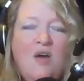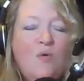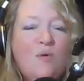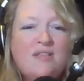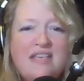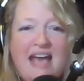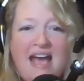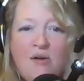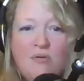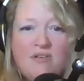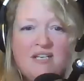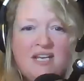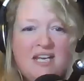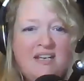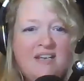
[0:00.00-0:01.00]
what's
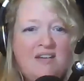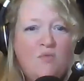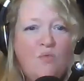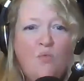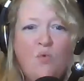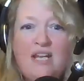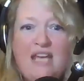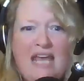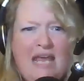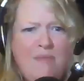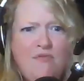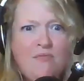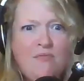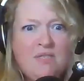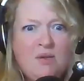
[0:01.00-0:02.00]
outdated, what
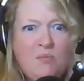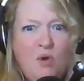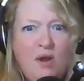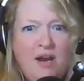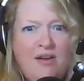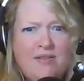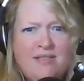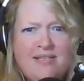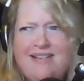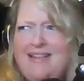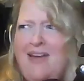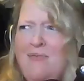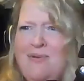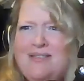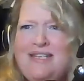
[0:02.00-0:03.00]
came from someone else, like
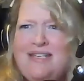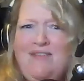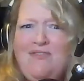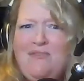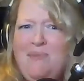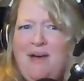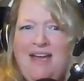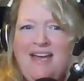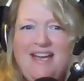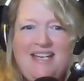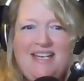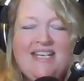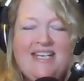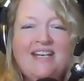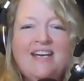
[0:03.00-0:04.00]
that wasn't even my
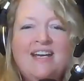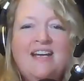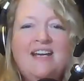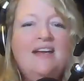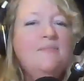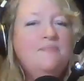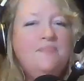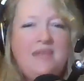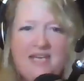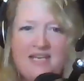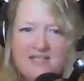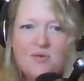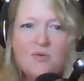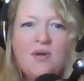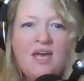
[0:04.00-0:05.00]
idea.
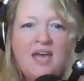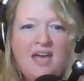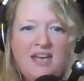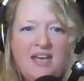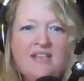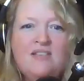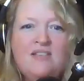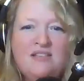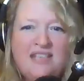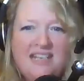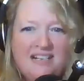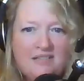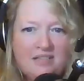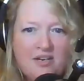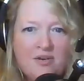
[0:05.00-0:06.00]
It's okay to
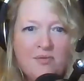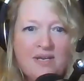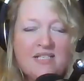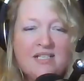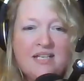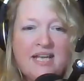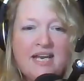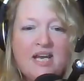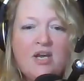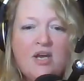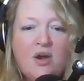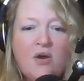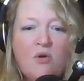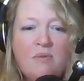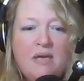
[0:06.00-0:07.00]
declutter it, to let it
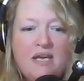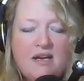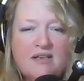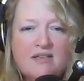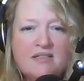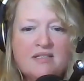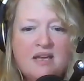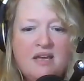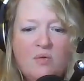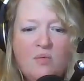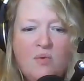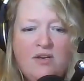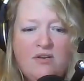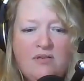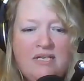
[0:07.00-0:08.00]
go, because
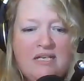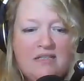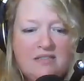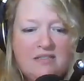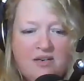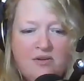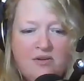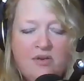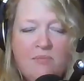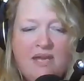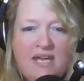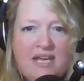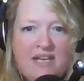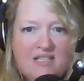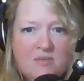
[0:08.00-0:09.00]
when you declutter, you're
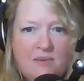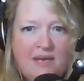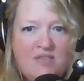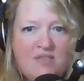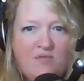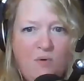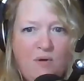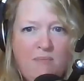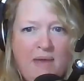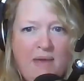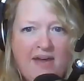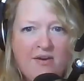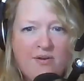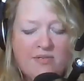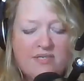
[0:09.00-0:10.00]
making space for what
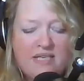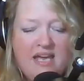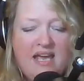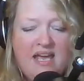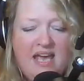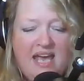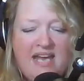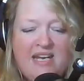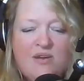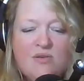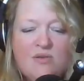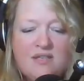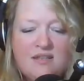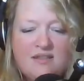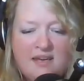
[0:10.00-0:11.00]
matters. And
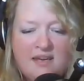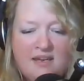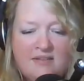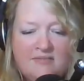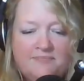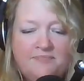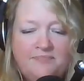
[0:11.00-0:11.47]
here's the thing,